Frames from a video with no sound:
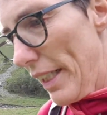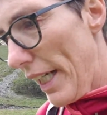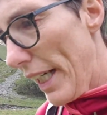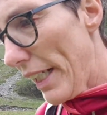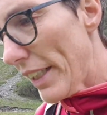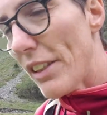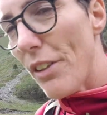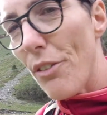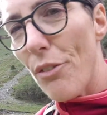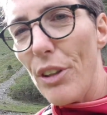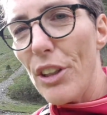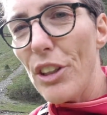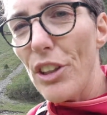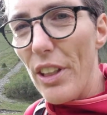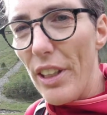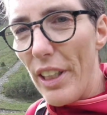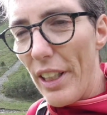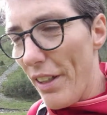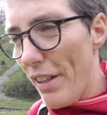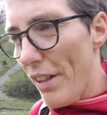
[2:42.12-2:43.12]
as the
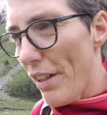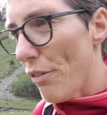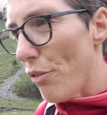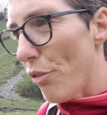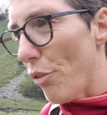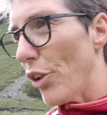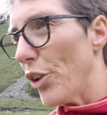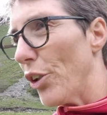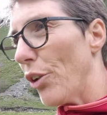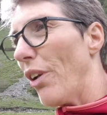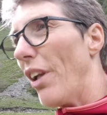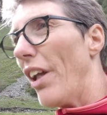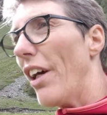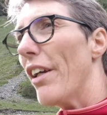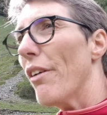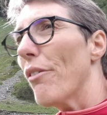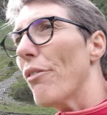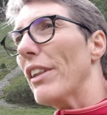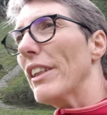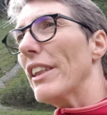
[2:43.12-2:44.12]
visionary for your
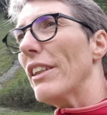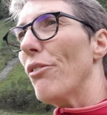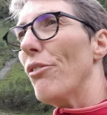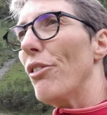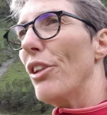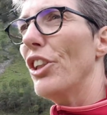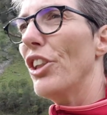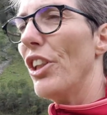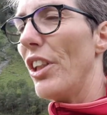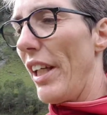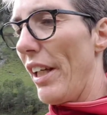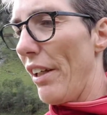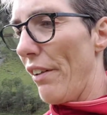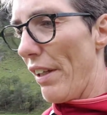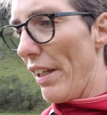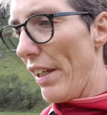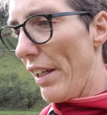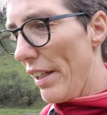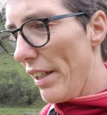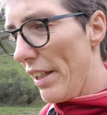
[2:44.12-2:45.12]
life, as the
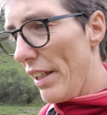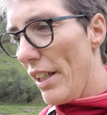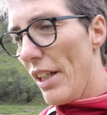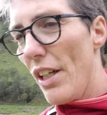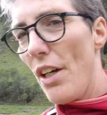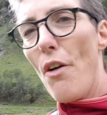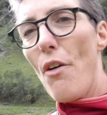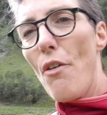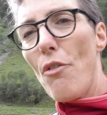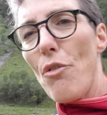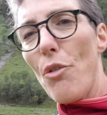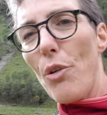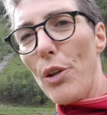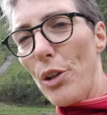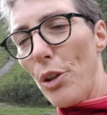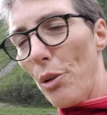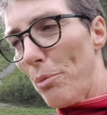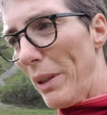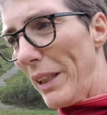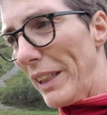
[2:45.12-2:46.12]
visionary for
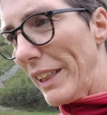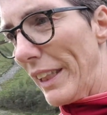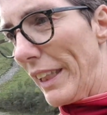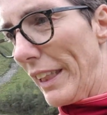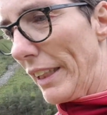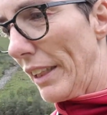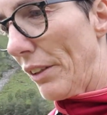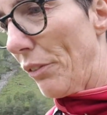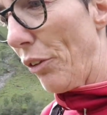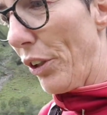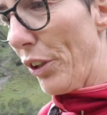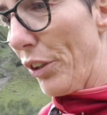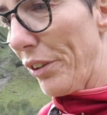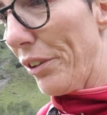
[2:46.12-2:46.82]
your business, for your